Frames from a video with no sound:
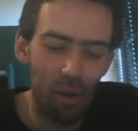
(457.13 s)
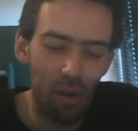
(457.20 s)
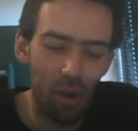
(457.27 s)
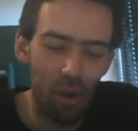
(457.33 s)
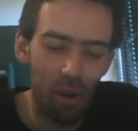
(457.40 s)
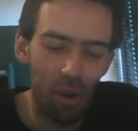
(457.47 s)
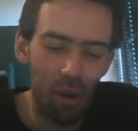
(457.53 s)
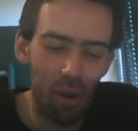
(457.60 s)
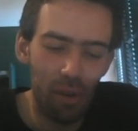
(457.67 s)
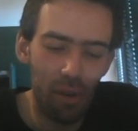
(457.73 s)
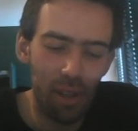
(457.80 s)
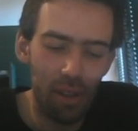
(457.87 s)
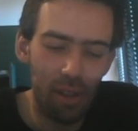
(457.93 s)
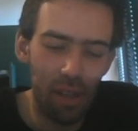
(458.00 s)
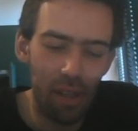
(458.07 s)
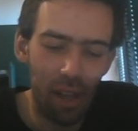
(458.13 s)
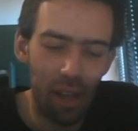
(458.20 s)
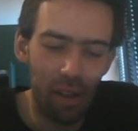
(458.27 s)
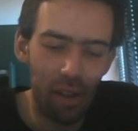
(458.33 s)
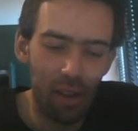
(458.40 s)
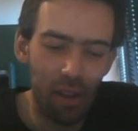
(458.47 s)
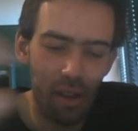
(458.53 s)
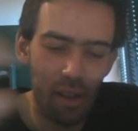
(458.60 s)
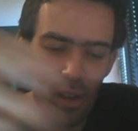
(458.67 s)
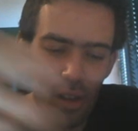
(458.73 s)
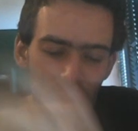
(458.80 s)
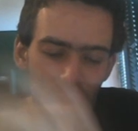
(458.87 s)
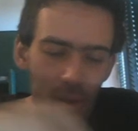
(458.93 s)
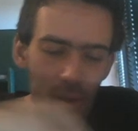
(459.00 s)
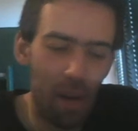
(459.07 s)
all of this that the
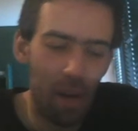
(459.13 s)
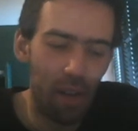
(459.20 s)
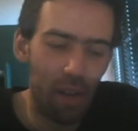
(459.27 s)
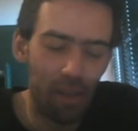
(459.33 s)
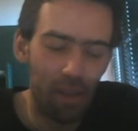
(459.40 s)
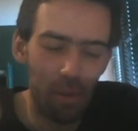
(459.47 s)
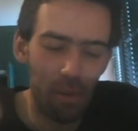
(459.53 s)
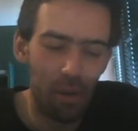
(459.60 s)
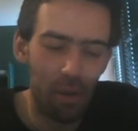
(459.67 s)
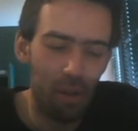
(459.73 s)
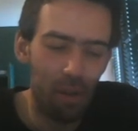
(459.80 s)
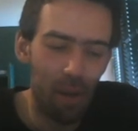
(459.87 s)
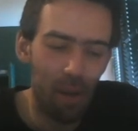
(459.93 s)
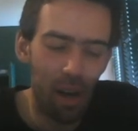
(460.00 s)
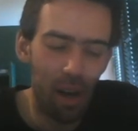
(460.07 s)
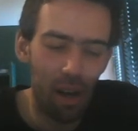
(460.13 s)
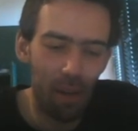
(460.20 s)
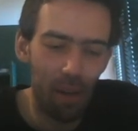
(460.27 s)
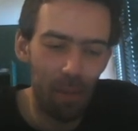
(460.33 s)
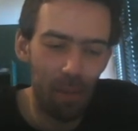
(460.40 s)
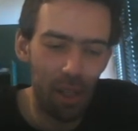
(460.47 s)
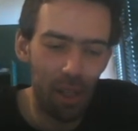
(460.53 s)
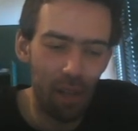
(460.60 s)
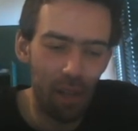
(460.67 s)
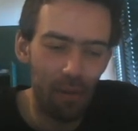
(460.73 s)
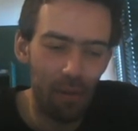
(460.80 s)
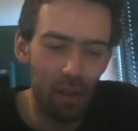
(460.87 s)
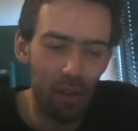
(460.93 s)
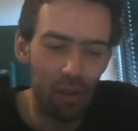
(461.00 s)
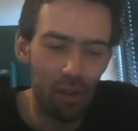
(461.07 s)
ulama some of the ulama believe
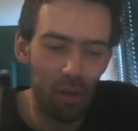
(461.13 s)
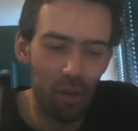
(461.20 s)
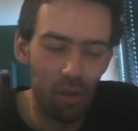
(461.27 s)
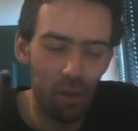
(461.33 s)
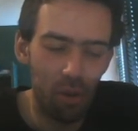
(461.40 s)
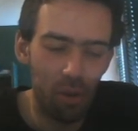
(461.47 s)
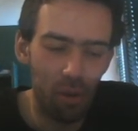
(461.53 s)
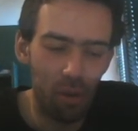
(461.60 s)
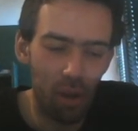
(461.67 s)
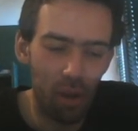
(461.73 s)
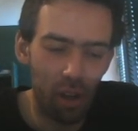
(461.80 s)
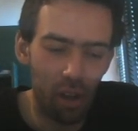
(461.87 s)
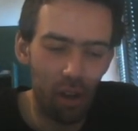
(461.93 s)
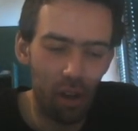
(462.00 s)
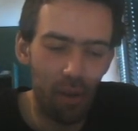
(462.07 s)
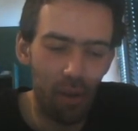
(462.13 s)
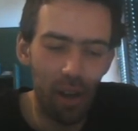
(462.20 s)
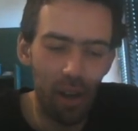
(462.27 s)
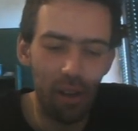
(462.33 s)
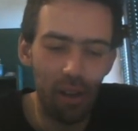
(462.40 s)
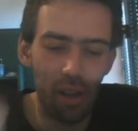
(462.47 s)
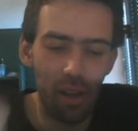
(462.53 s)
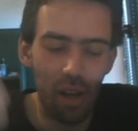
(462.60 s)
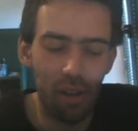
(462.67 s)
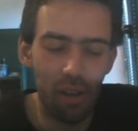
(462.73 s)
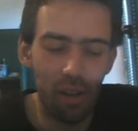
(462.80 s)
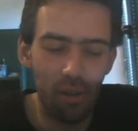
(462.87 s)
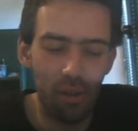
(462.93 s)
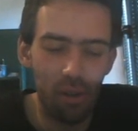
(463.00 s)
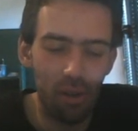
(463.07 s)
is going to occur, right? God is
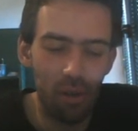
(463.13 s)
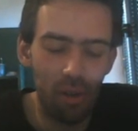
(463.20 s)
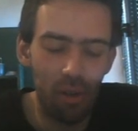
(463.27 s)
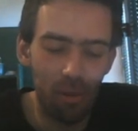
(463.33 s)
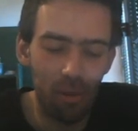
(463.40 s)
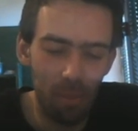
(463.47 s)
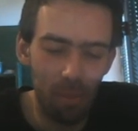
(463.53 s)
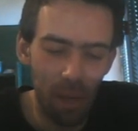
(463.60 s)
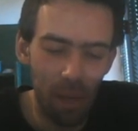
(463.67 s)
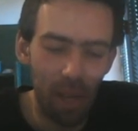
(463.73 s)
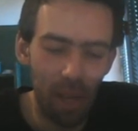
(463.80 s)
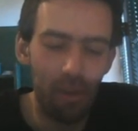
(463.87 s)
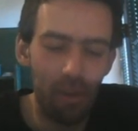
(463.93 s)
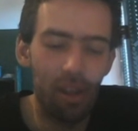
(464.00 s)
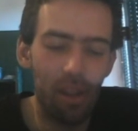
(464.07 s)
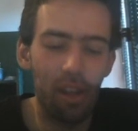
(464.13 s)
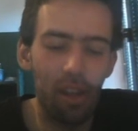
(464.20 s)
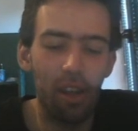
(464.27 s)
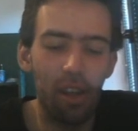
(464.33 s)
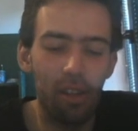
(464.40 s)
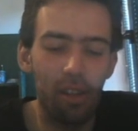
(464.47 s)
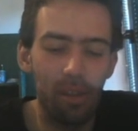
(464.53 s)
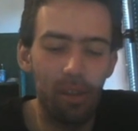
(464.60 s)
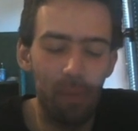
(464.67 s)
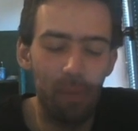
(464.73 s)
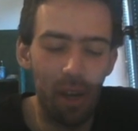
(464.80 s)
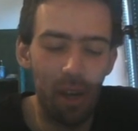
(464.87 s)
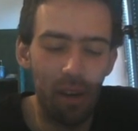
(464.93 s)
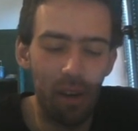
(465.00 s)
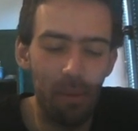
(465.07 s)
going to make everything
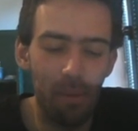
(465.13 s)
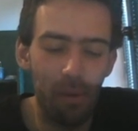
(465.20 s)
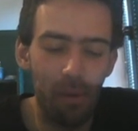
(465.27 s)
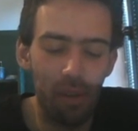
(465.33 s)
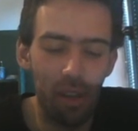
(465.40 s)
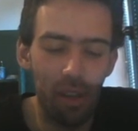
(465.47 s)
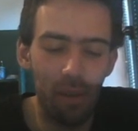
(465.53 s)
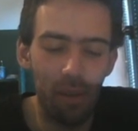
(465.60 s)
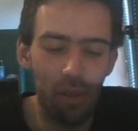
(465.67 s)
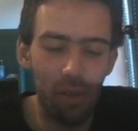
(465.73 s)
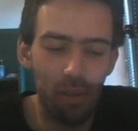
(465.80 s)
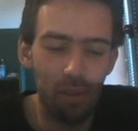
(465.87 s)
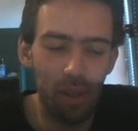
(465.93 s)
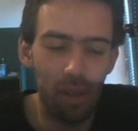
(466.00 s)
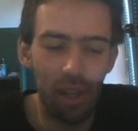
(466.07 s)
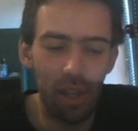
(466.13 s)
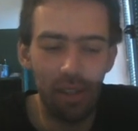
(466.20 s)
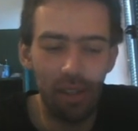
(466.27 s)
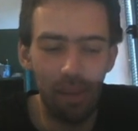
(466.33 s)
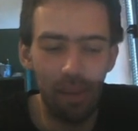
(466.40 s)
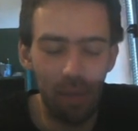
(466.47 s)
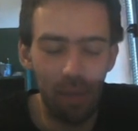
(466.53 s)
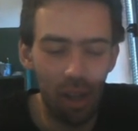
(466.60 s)
disappear before the day of judgment except